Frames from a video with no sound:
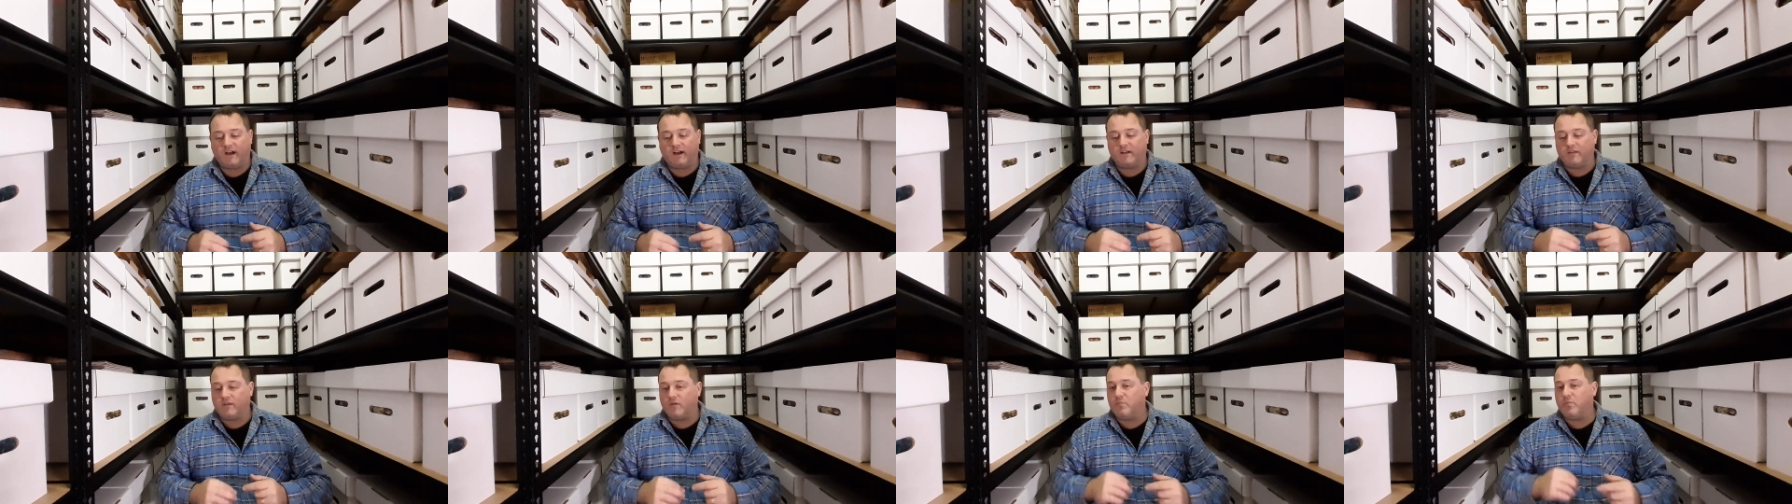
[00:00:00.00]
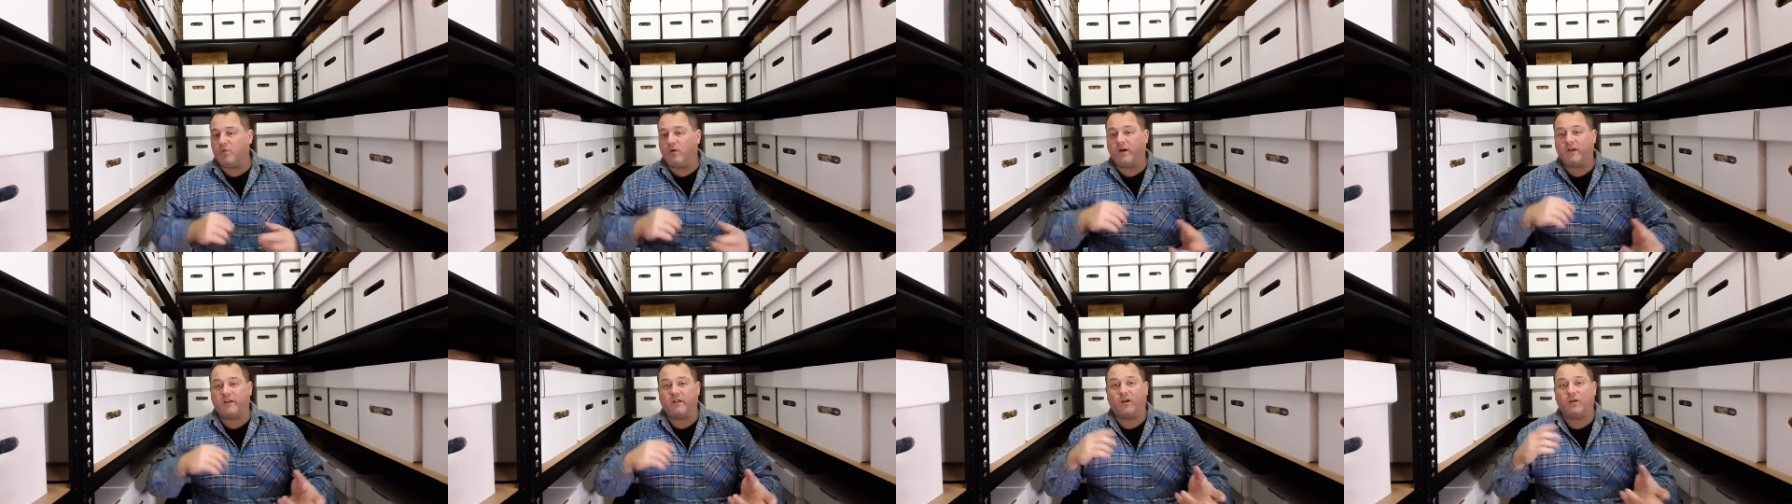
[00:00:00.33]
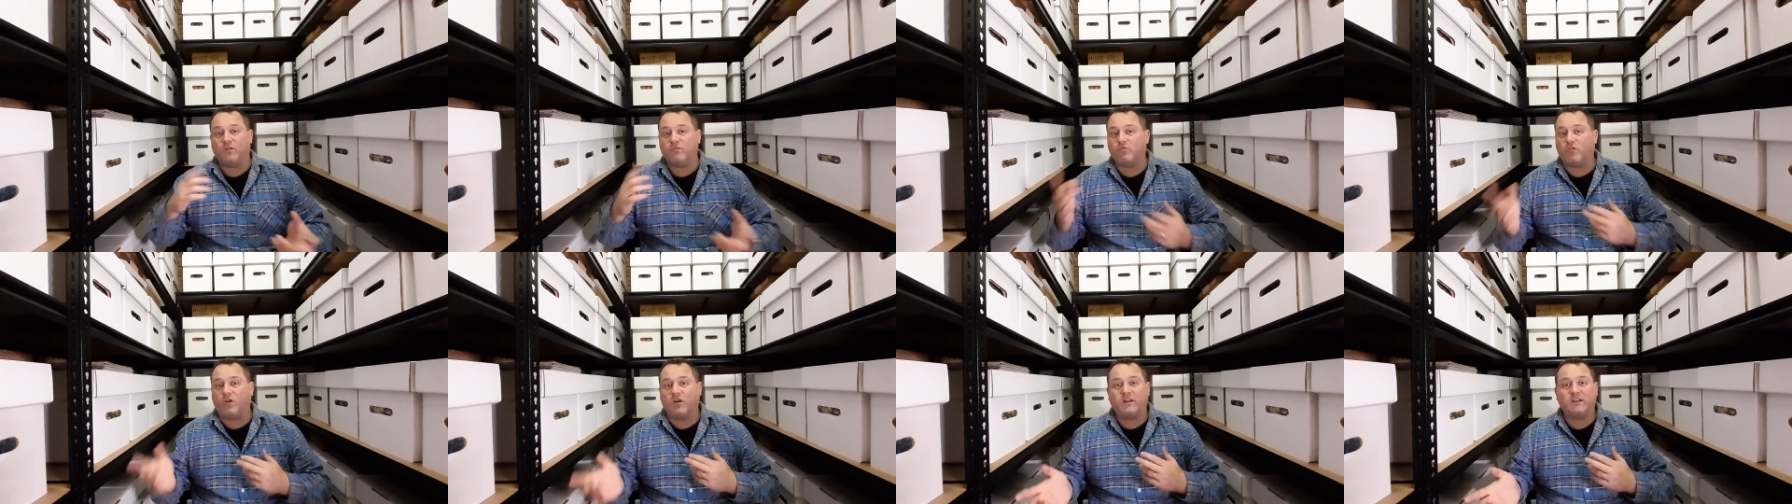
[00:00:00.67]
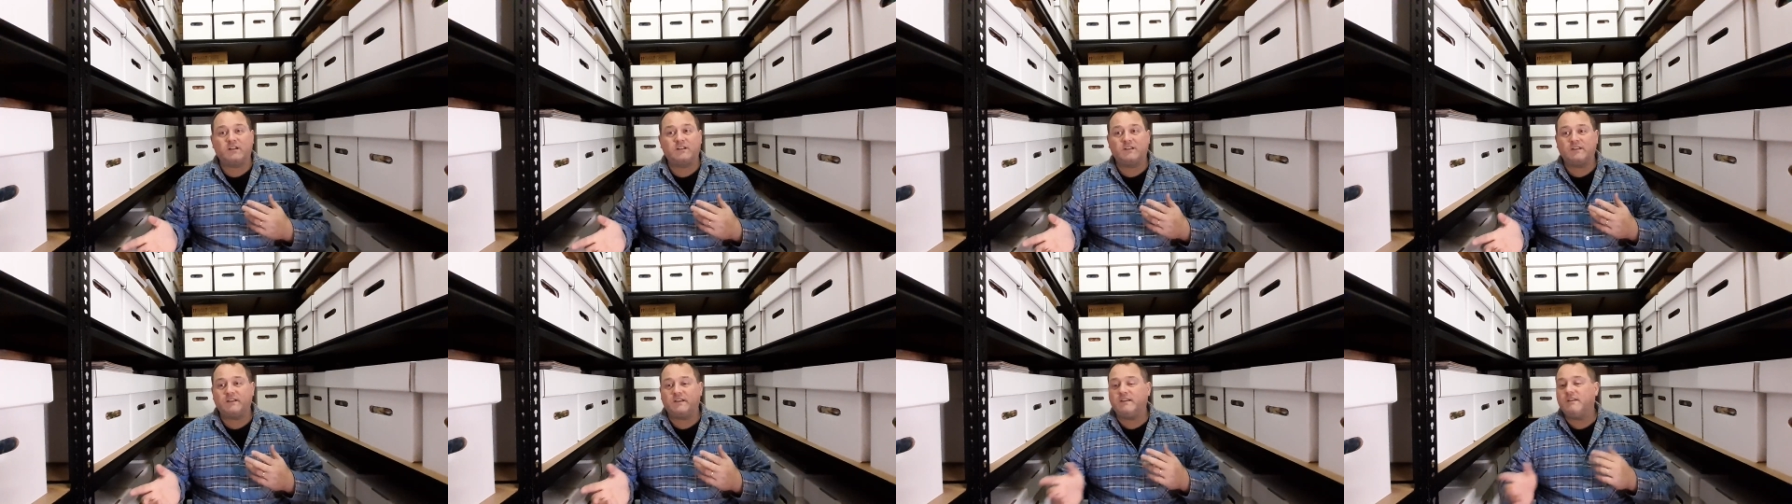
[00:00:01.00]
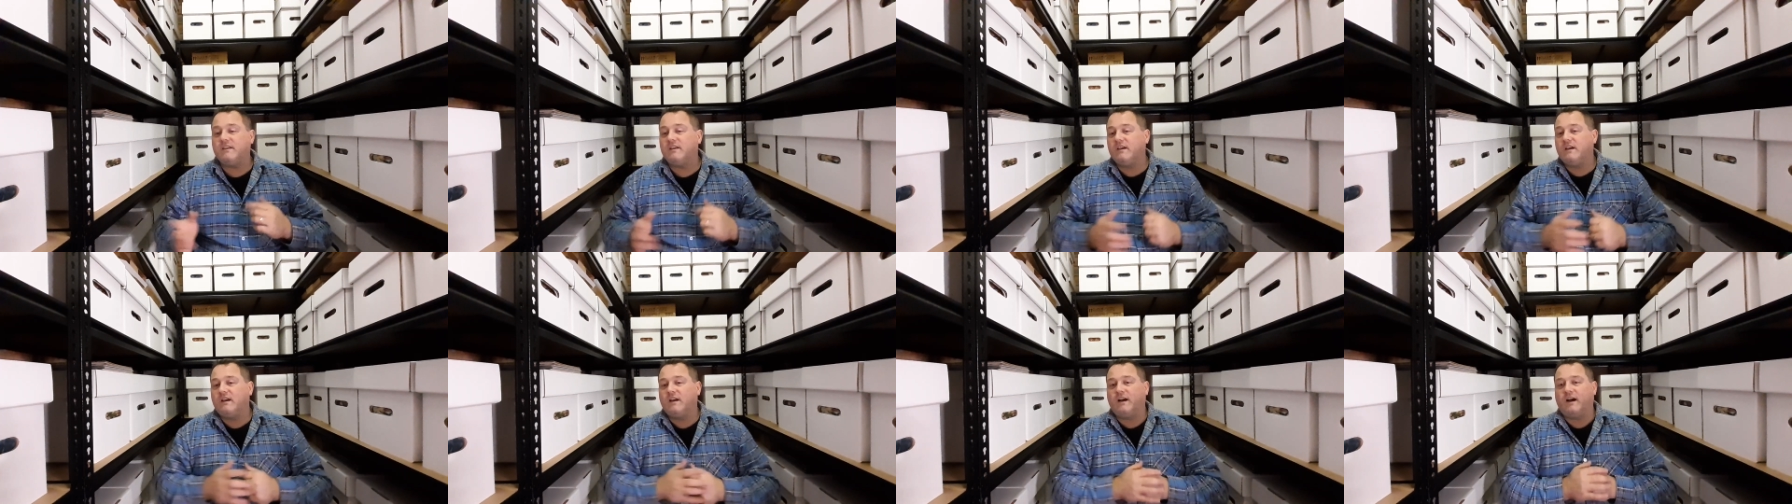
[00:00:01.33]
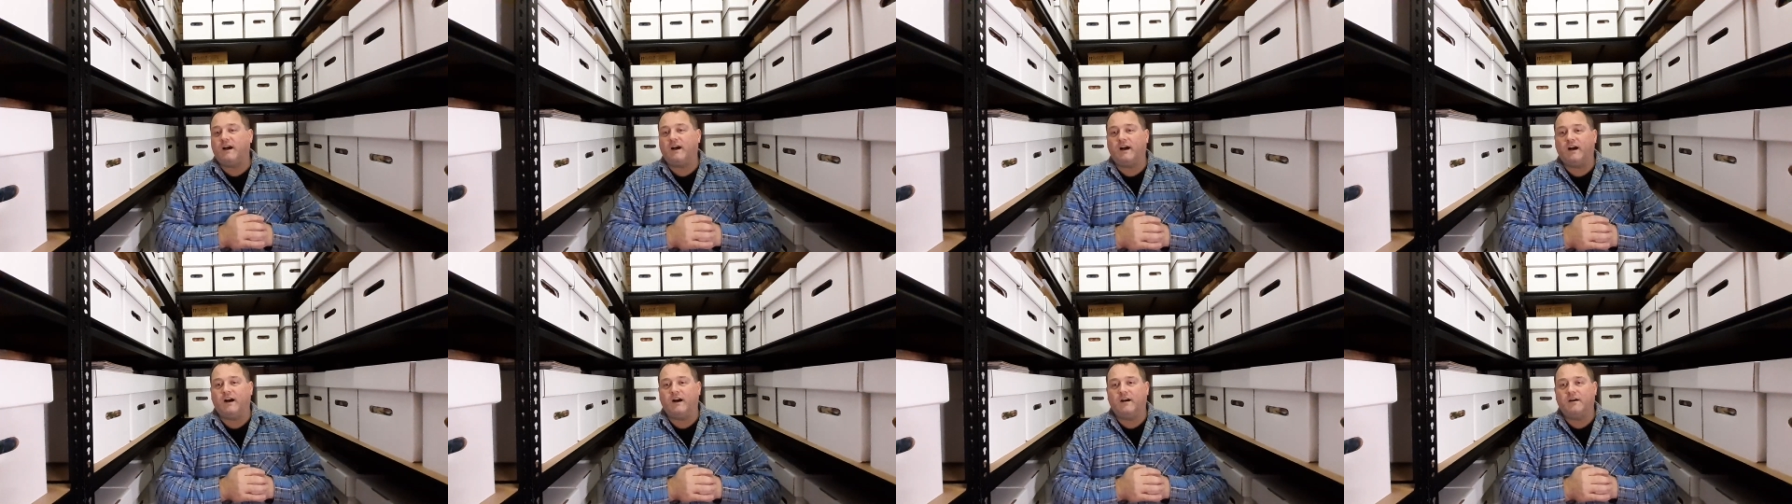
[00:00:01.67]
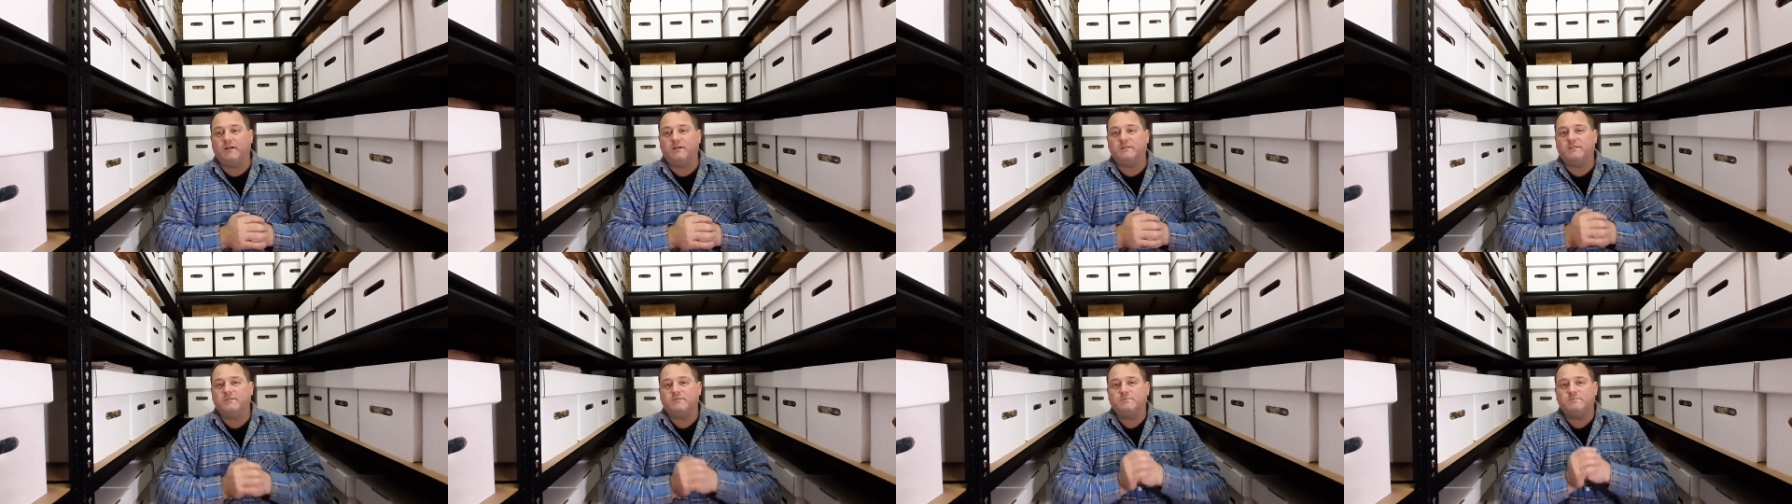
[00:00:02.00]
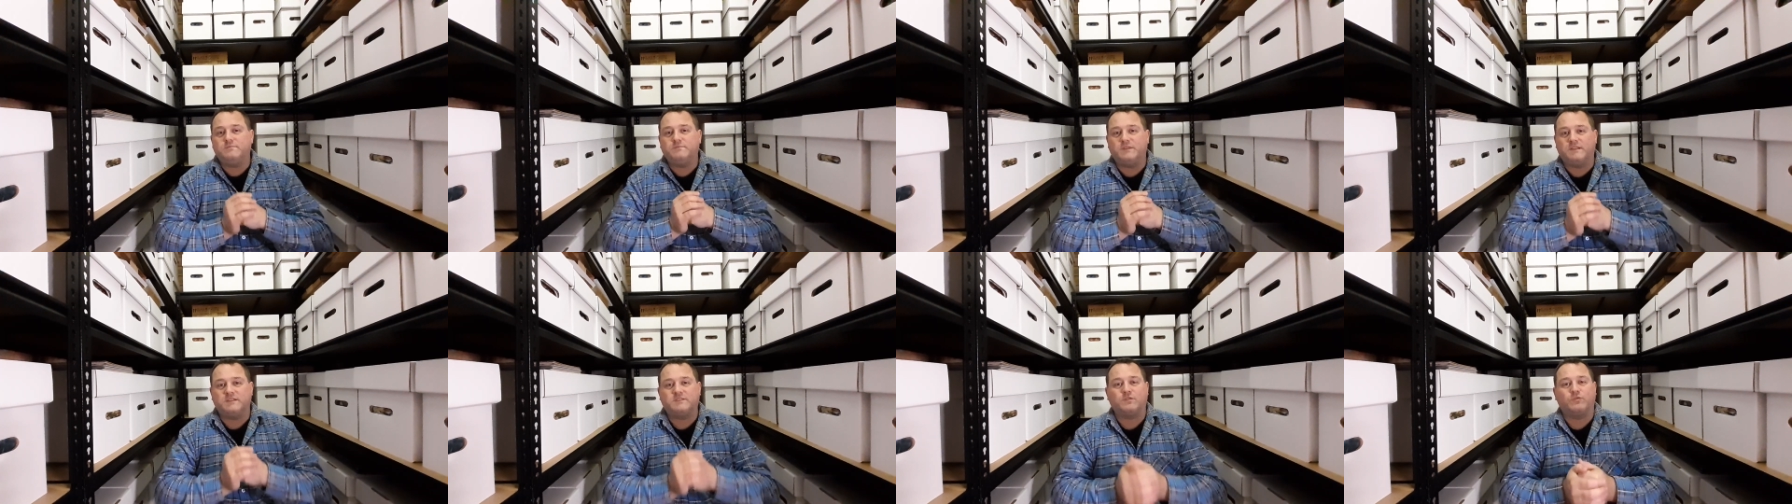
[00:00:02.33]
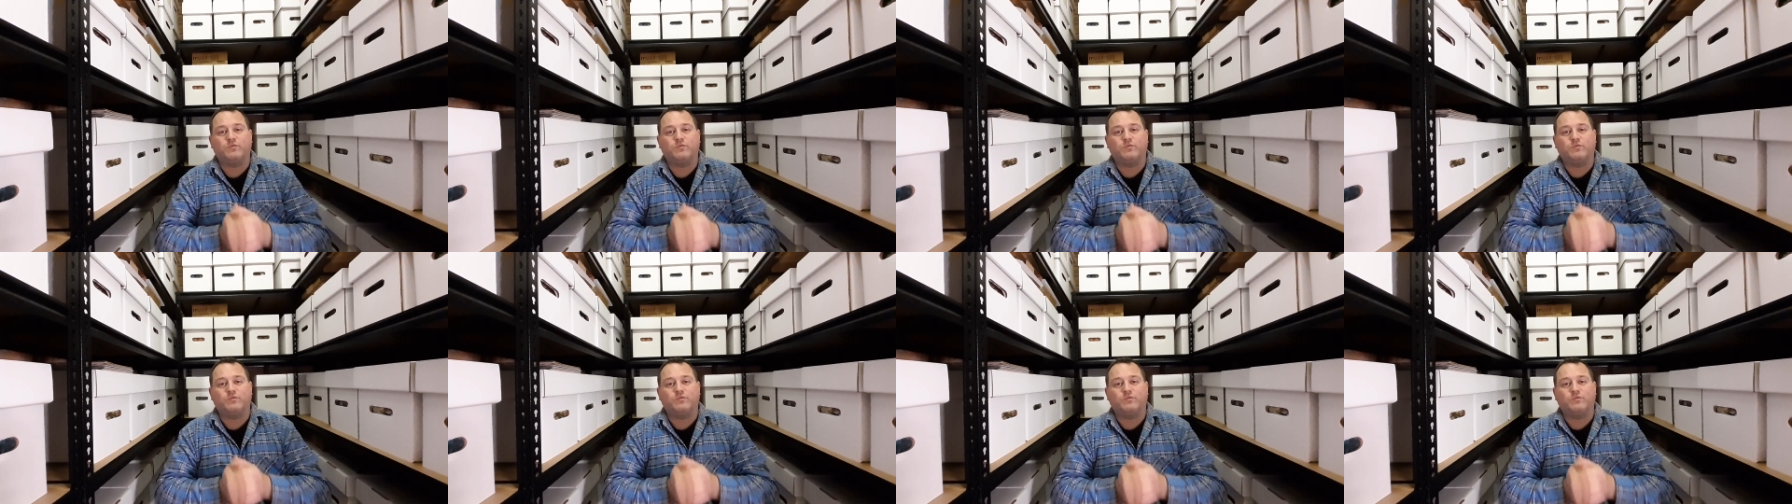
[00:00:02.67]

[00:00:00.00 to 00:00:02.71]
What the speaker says: You buy it ironically. There's